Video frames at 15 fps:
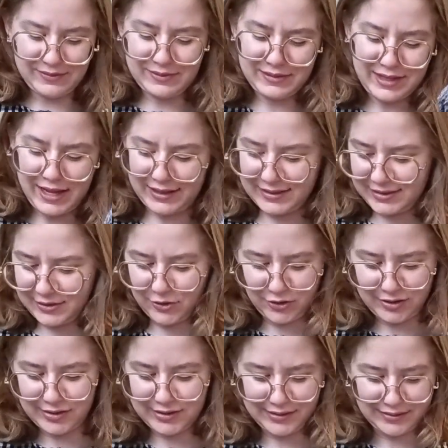that's
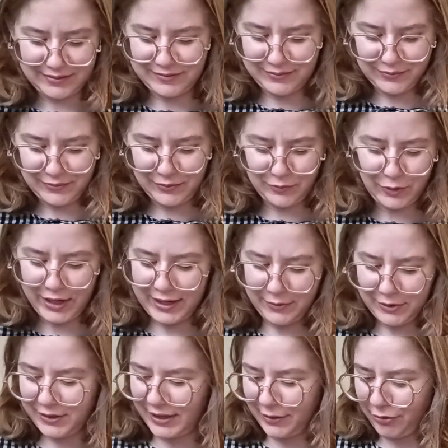just why I
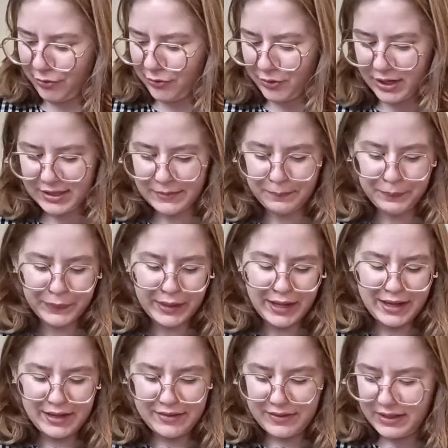want to get through it.
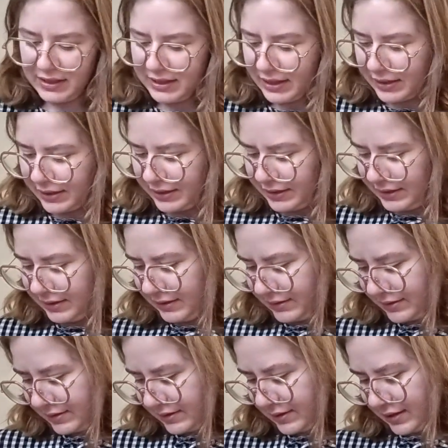The yarn,
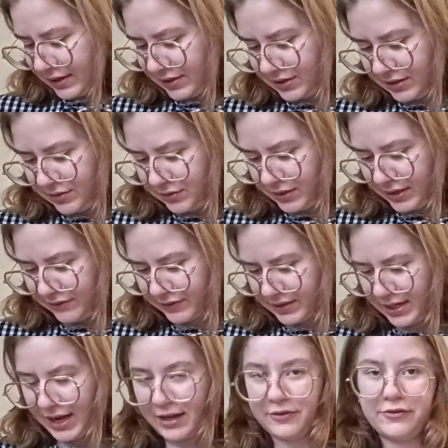actually, do I have a
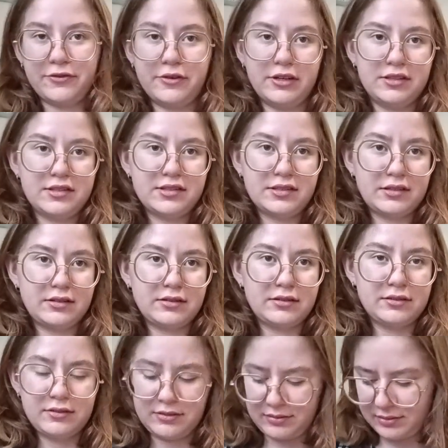tag for it still?
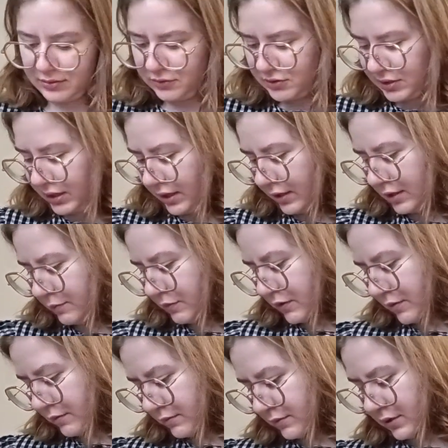Usually I keep
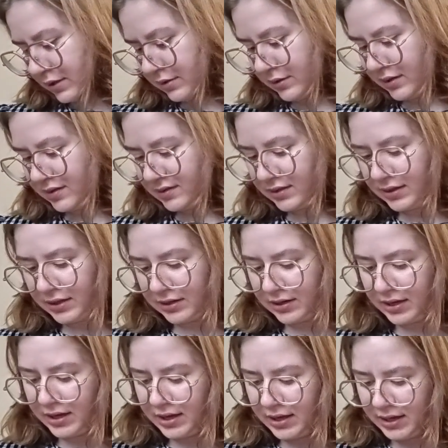them. It's in there.
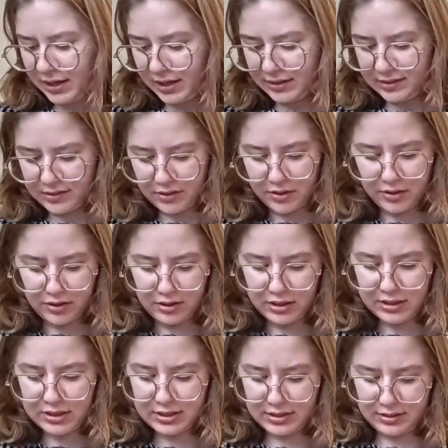It's
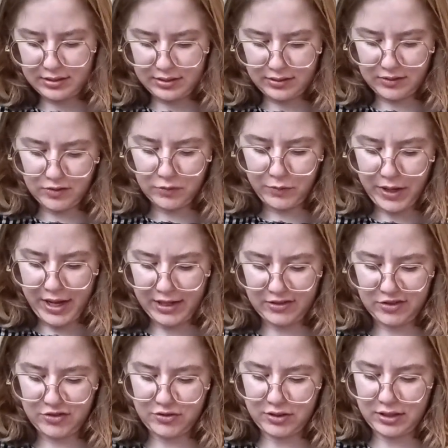called Super
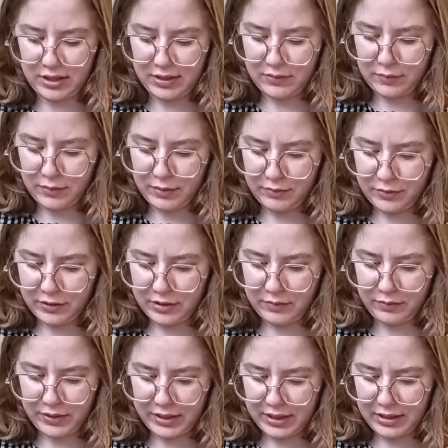Extra, I remember,
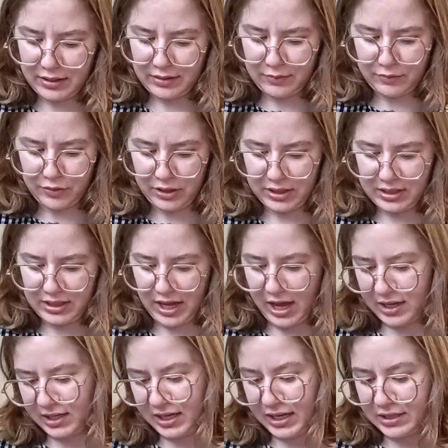by the brand
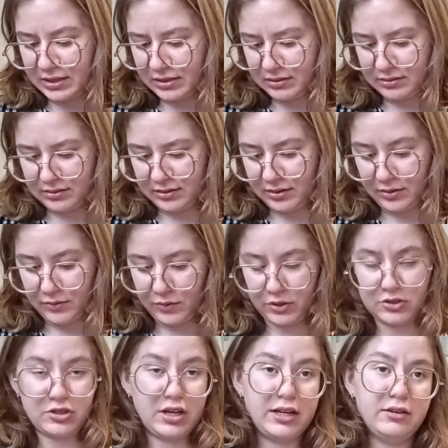Annell,
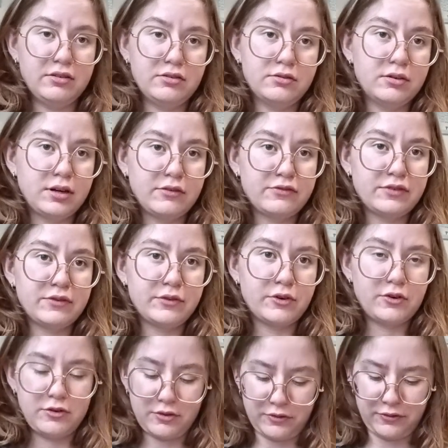which I don't know, I've never
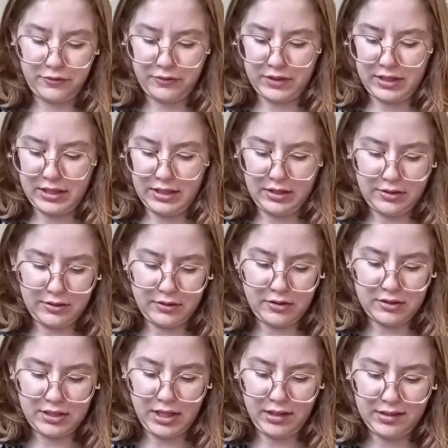heard of in any other
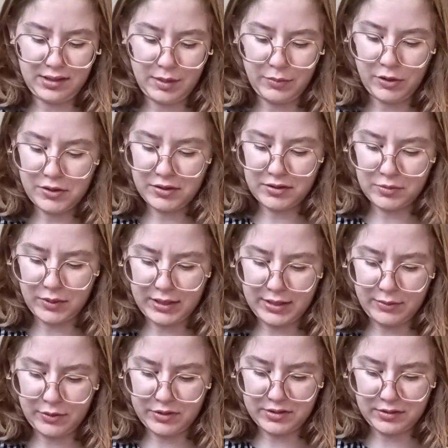context. I bought this while I
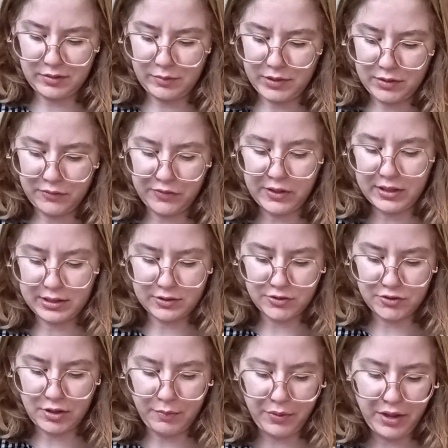was on a bit of a little
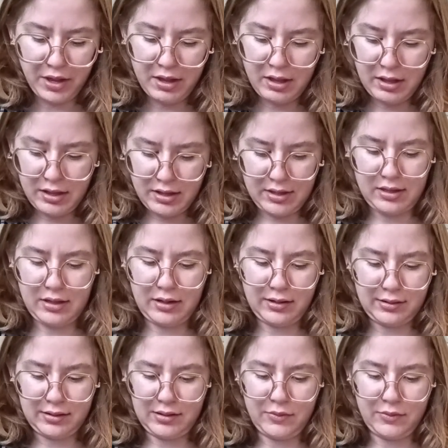trip, and